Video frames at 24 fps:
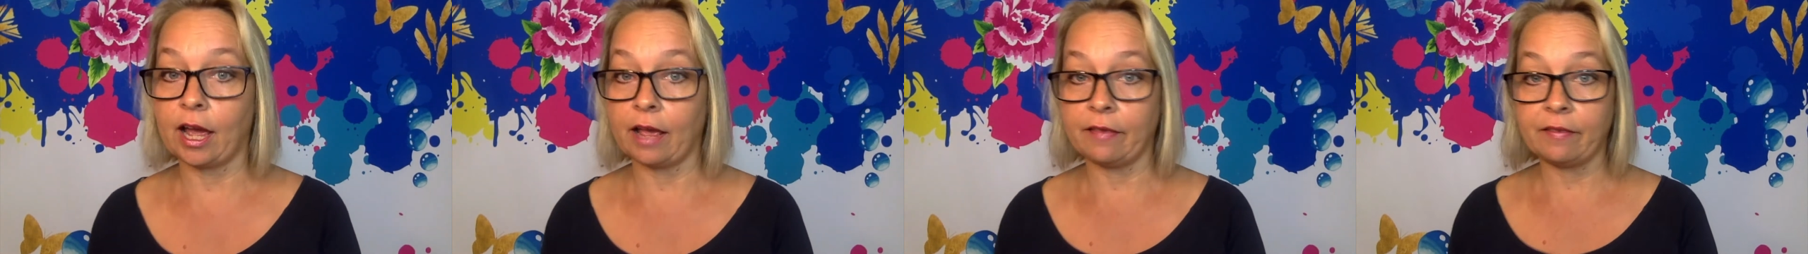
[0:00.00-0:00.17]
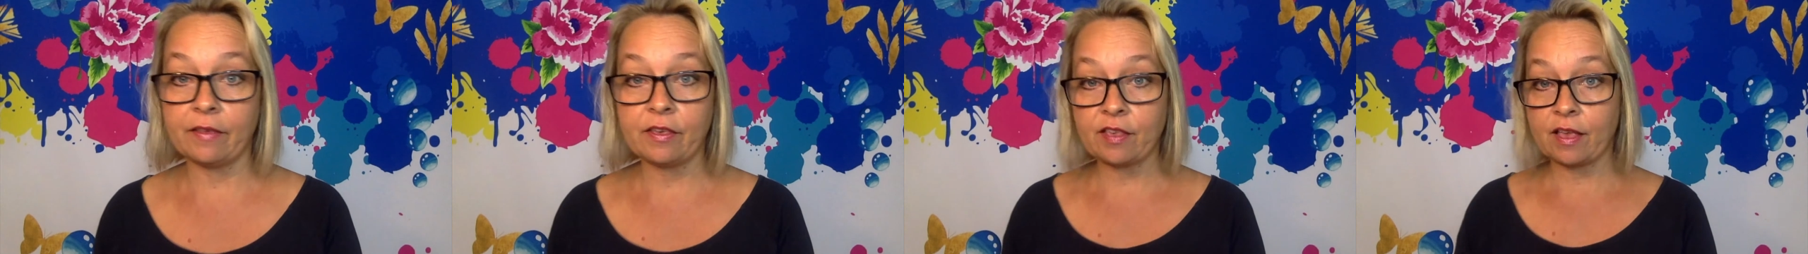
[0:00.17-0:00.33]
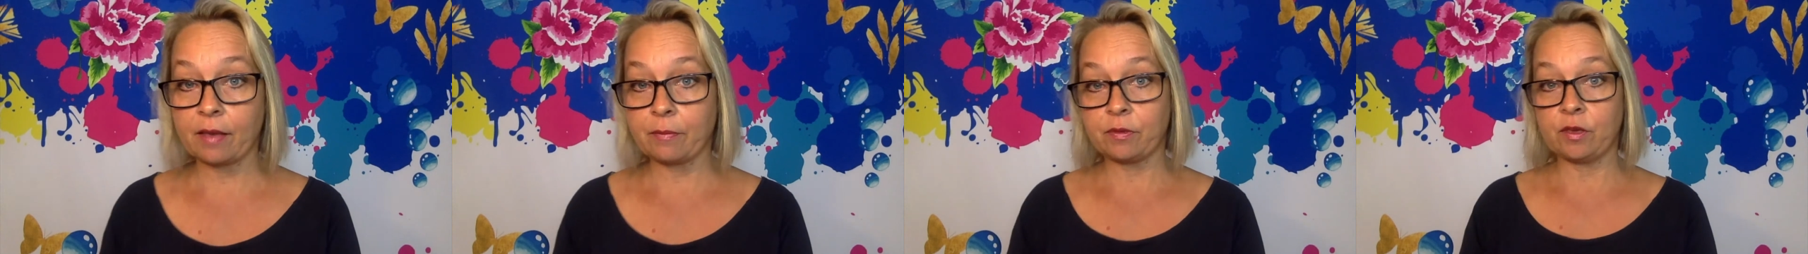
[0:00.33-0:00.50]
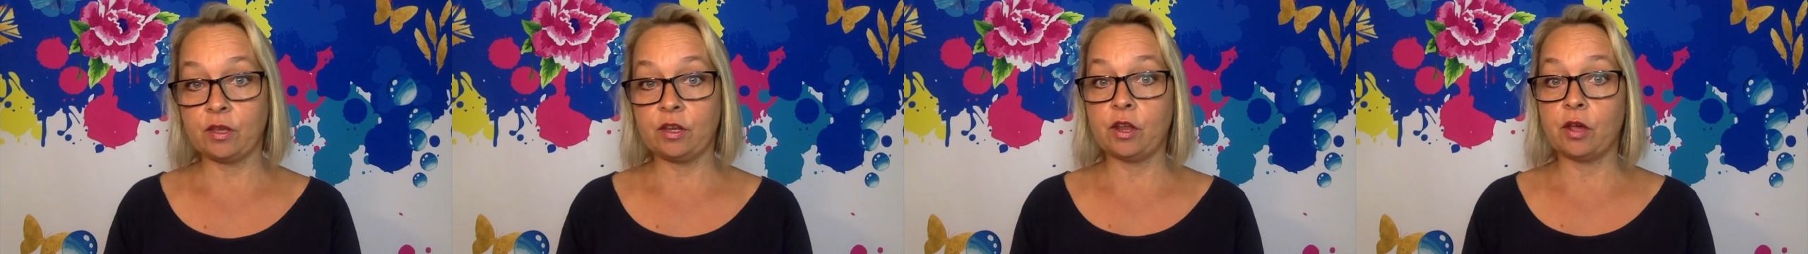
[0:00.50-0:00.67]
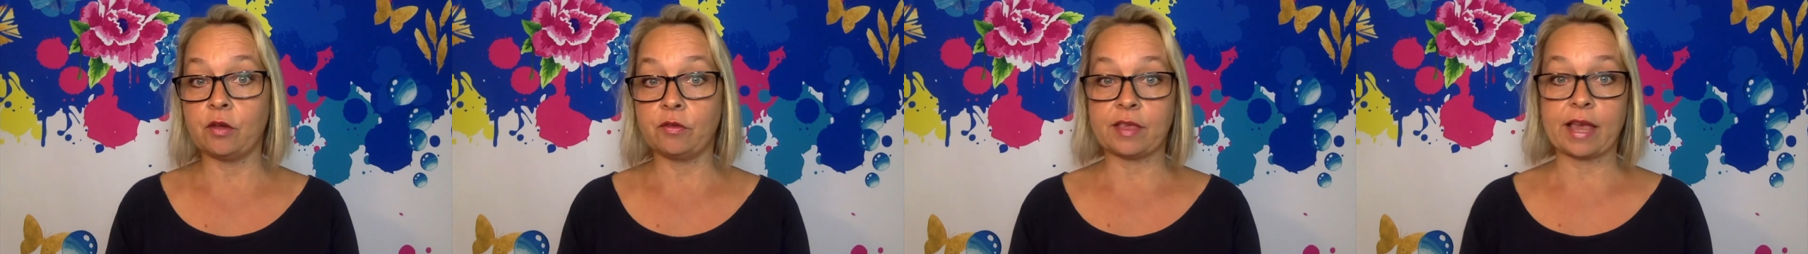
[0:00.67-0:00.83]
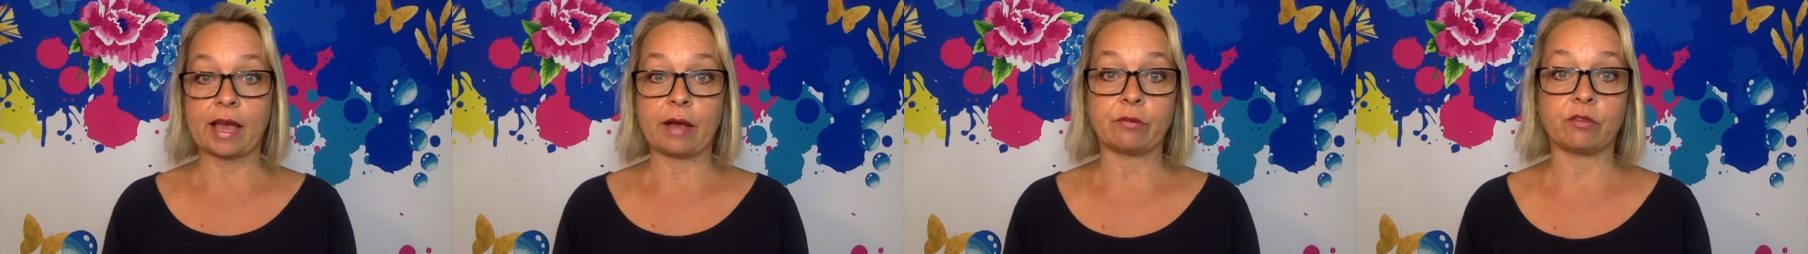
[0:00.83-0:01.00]
There's absolutely no
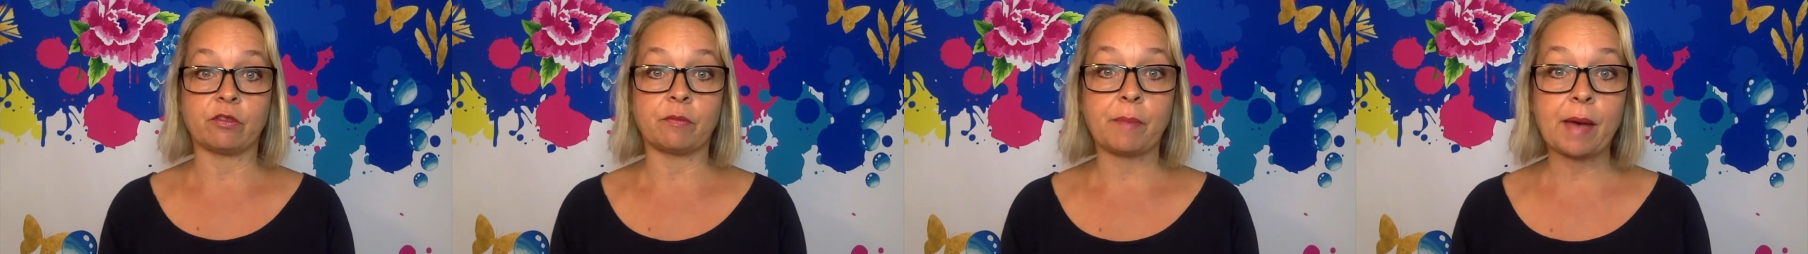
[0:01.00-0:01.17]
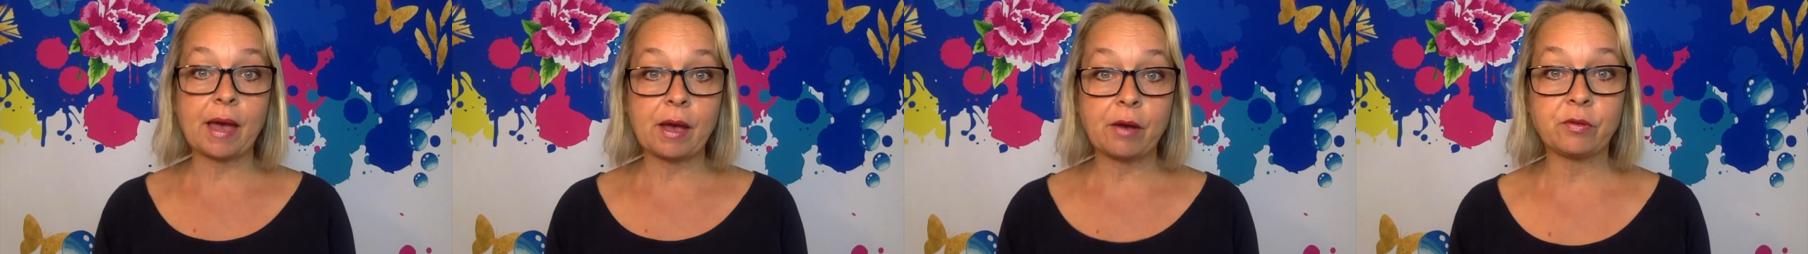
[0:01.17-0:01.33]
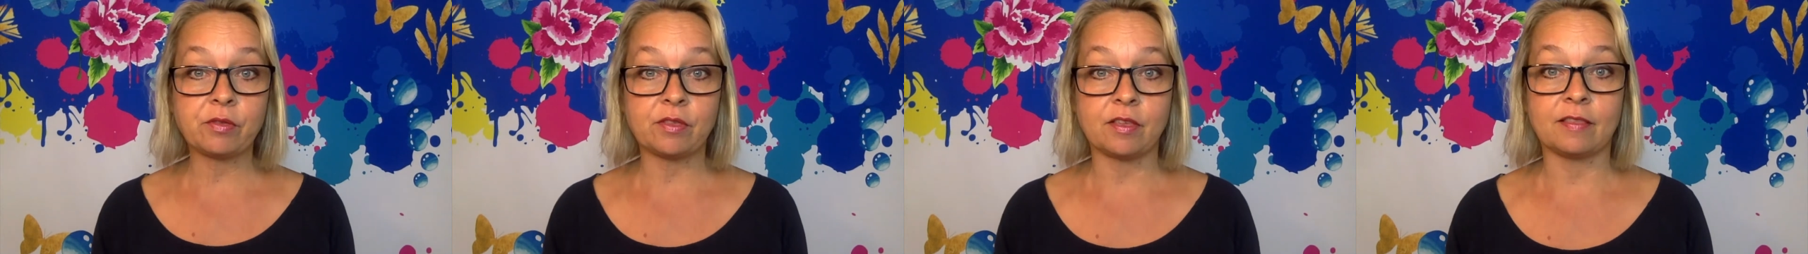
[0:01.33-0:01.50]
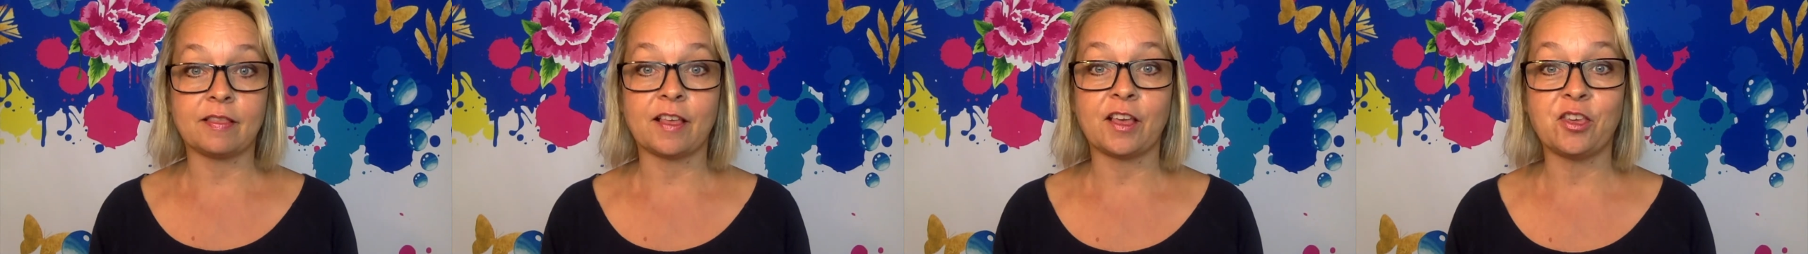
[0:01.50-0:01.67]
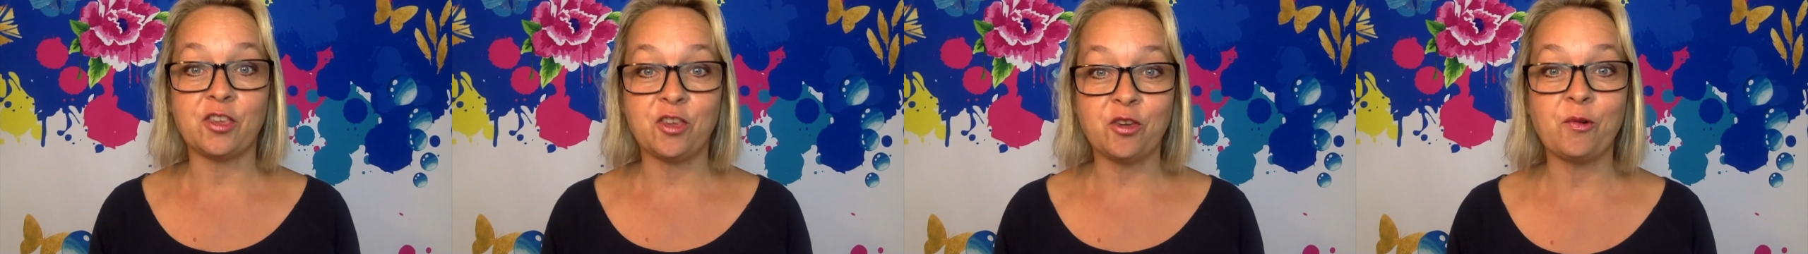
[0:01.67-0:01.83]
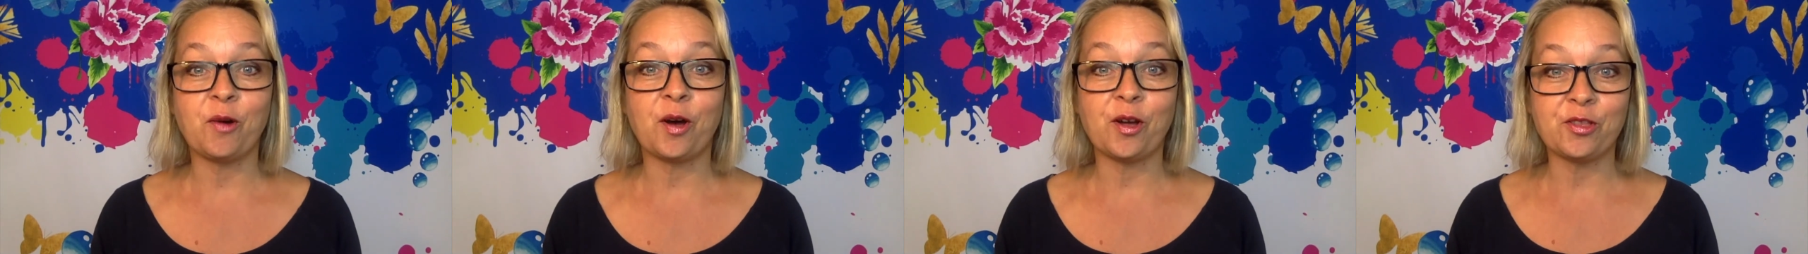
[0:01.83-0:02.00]
doubt about it that
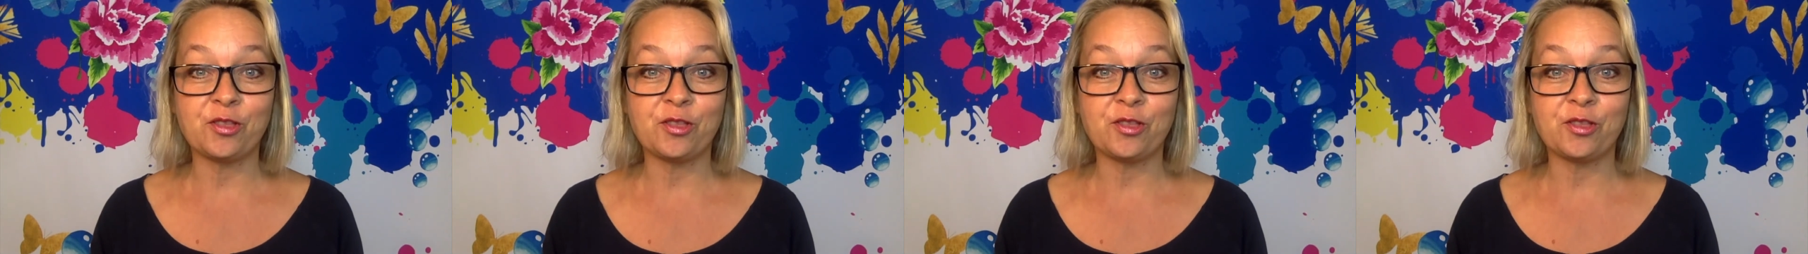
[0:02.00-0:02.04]
you are